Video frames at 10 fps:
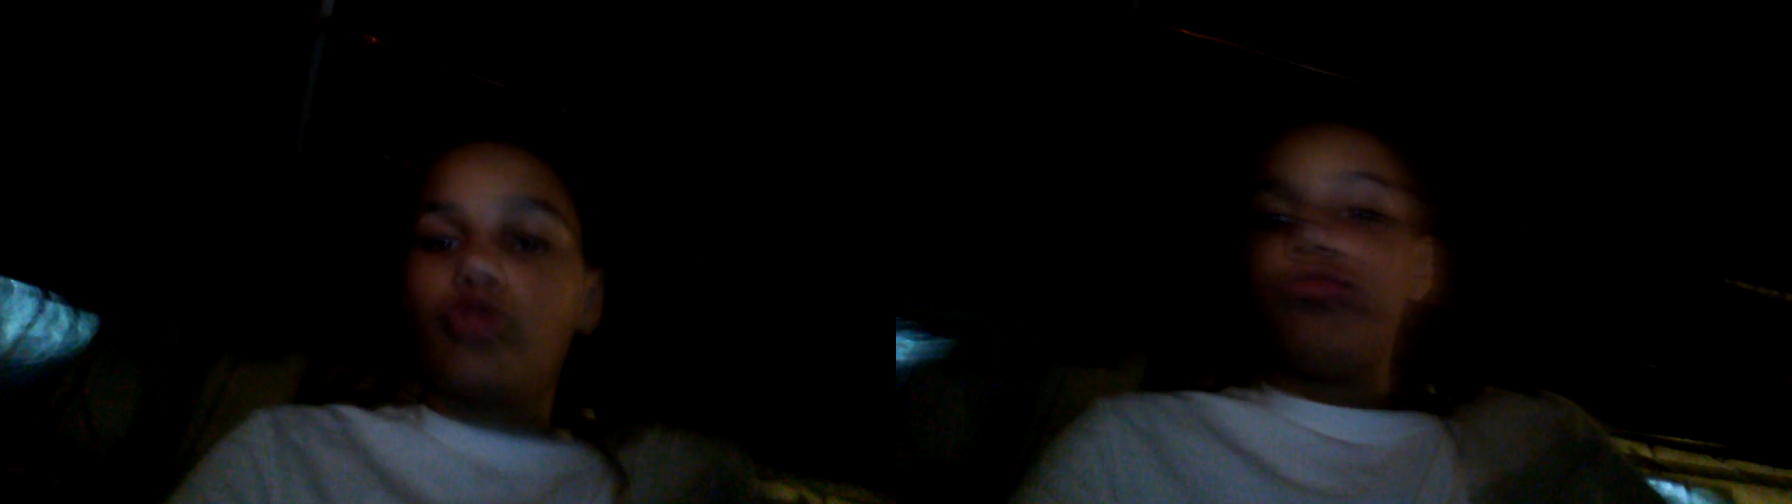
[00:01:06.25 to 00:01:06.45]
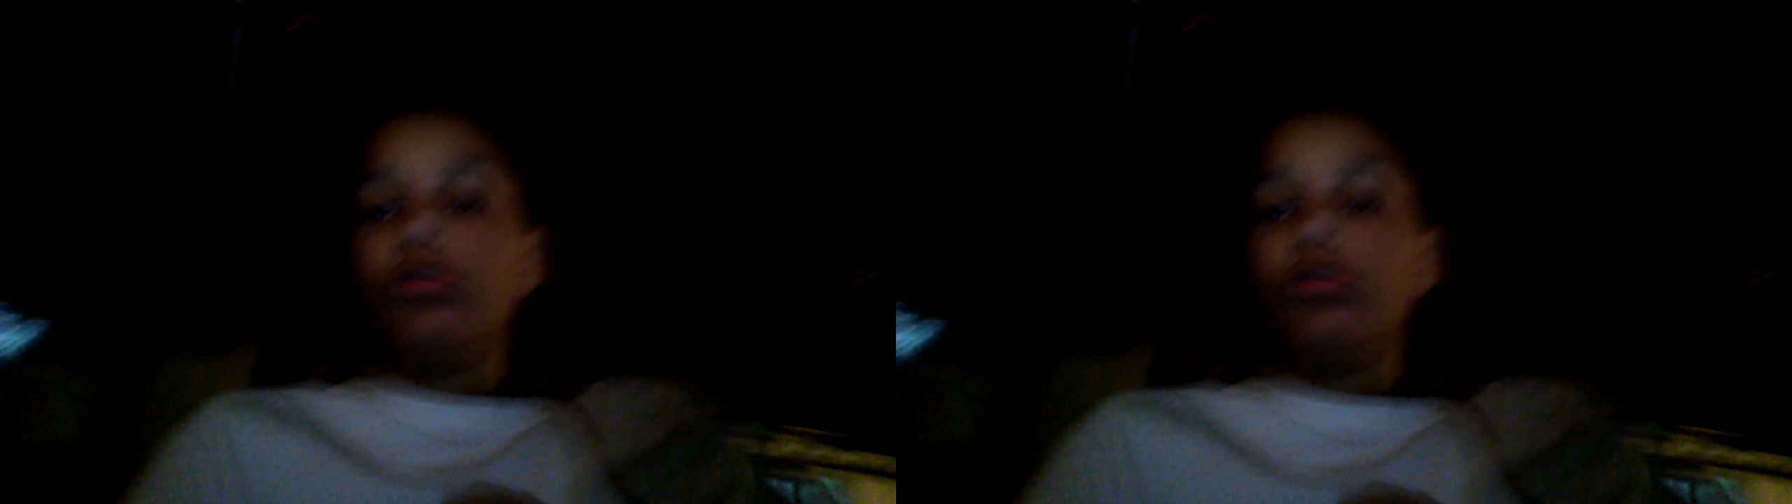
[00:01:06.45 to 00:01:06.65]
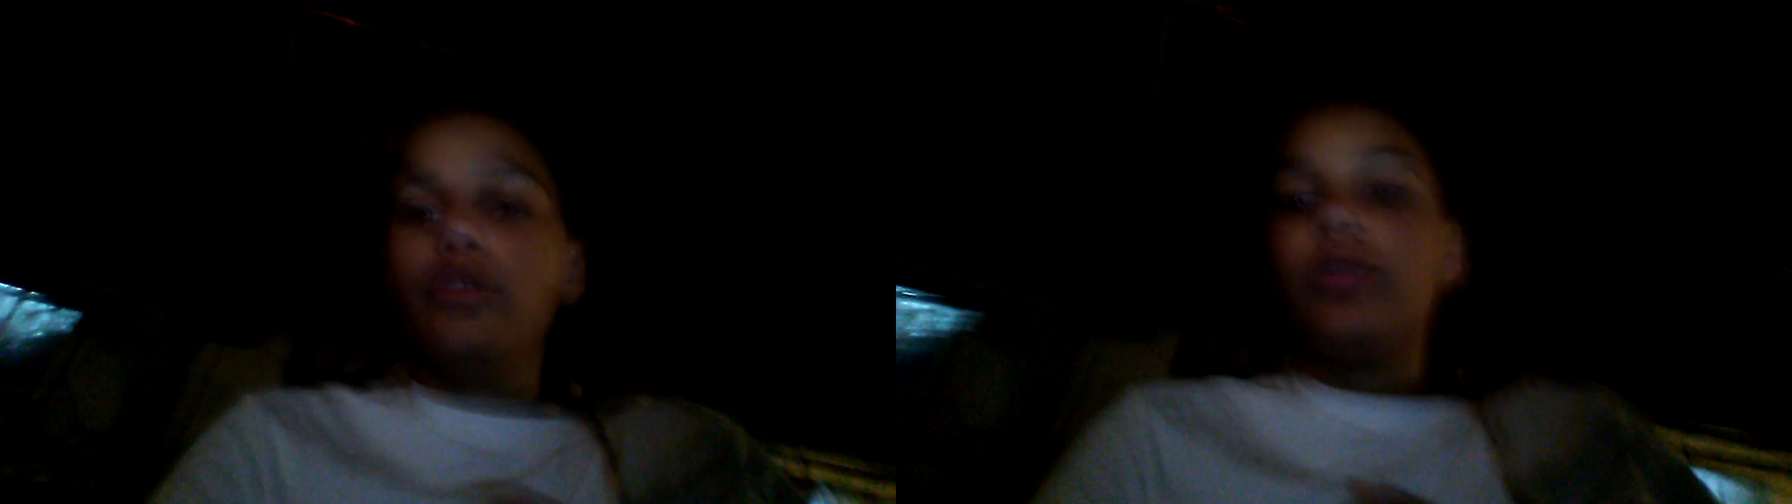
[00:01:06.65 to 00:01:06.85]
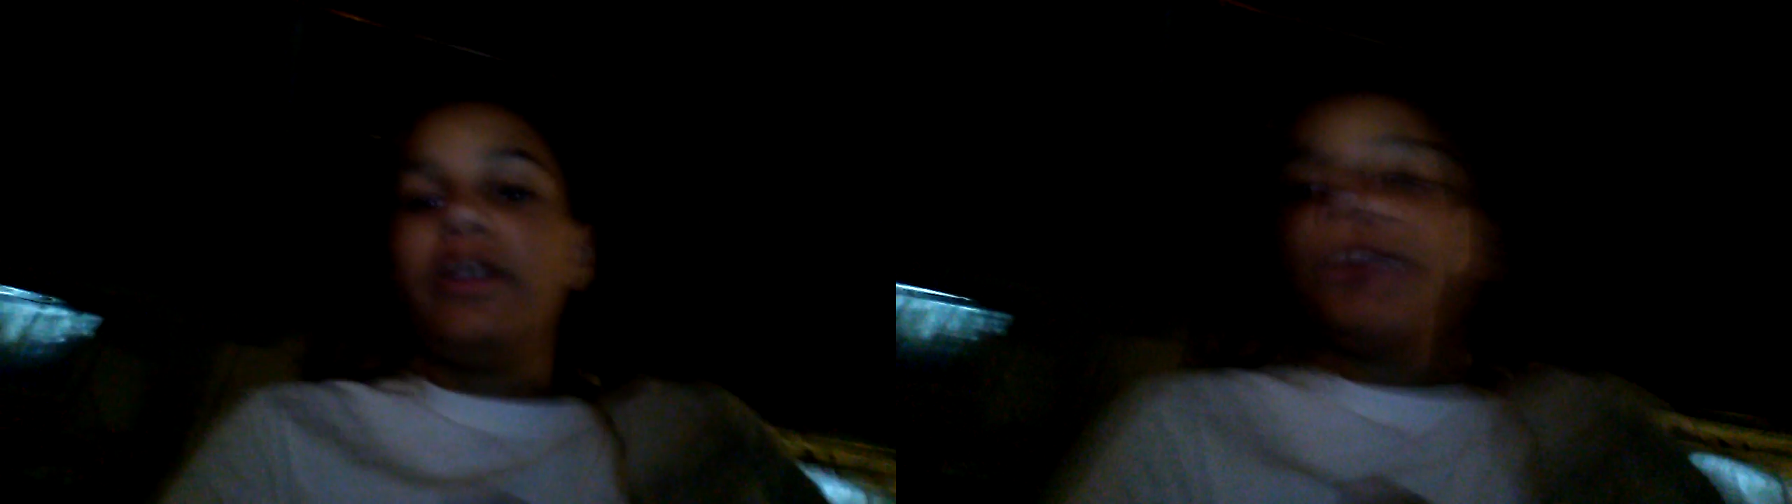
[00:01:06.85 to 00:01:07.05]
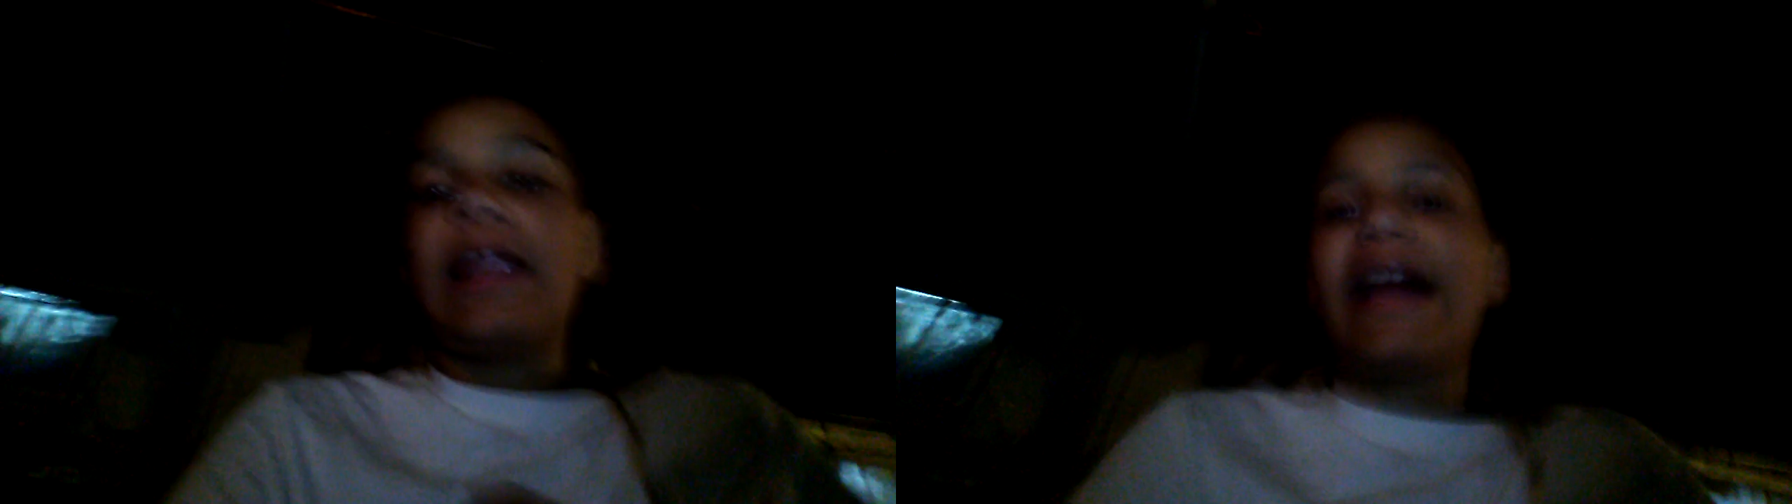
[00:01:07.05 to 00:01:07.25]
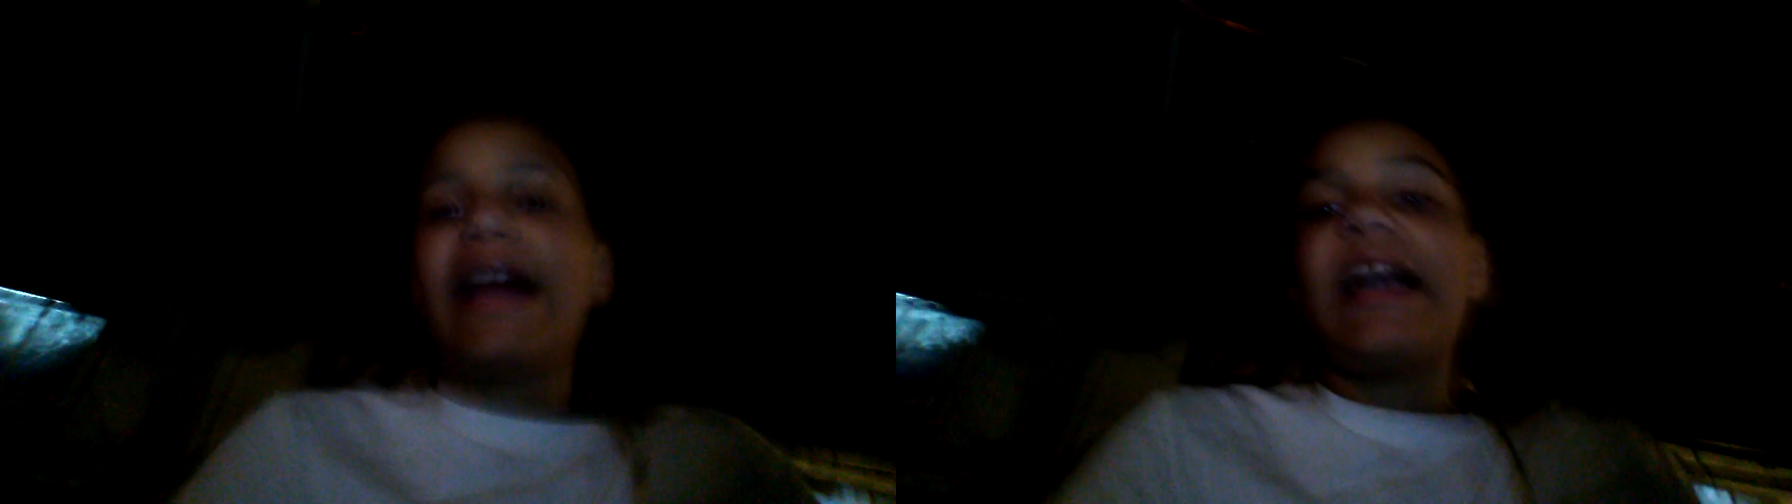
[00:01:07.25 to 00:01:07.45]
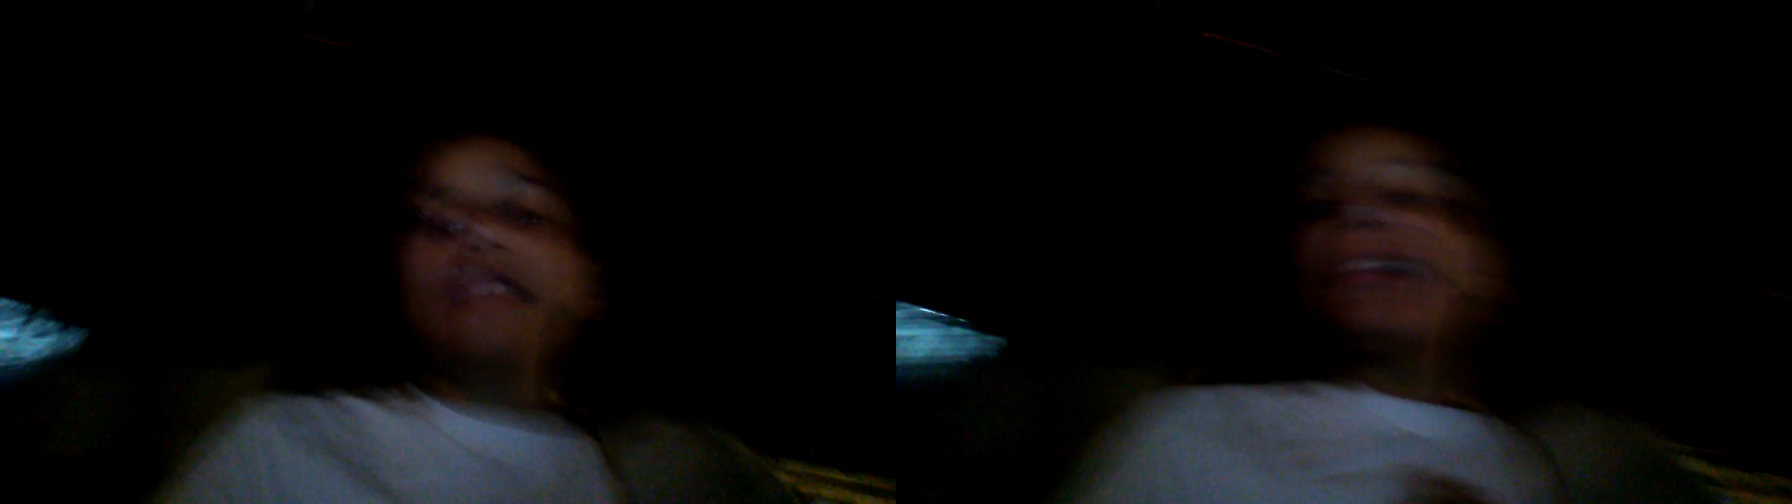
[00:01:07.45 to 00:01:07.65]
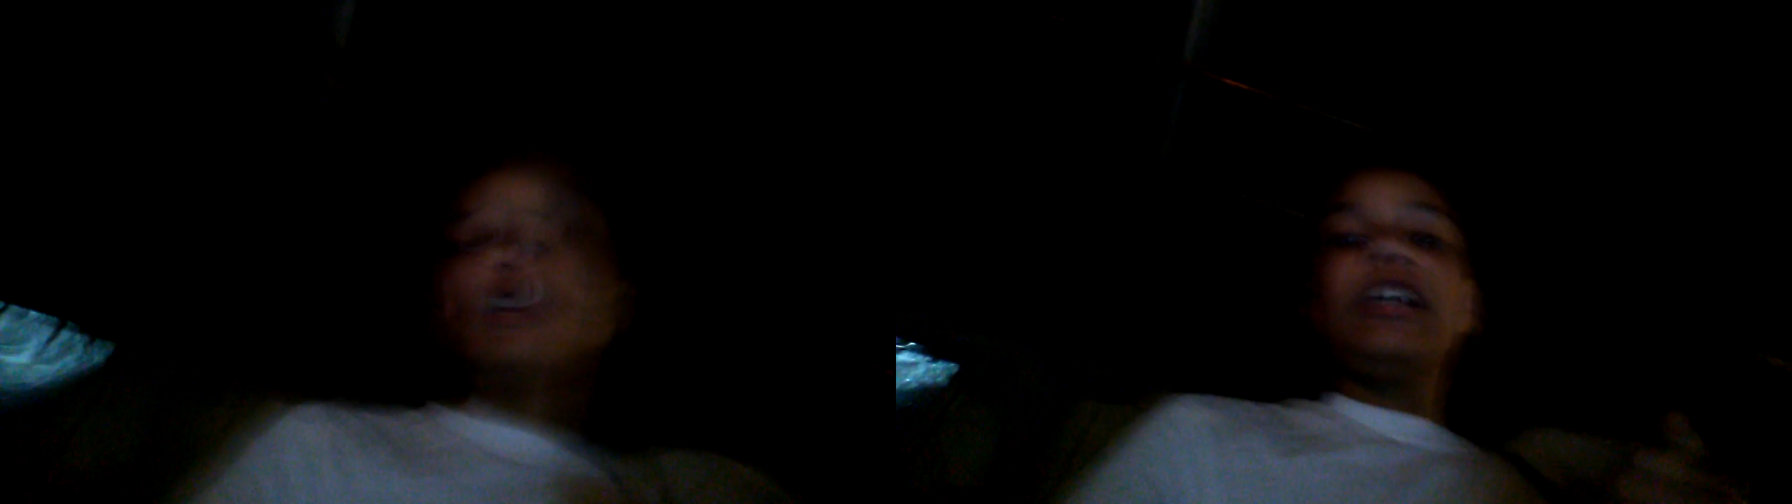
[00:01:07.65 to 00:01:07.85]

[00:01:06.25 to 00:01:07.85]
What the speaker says: truly last.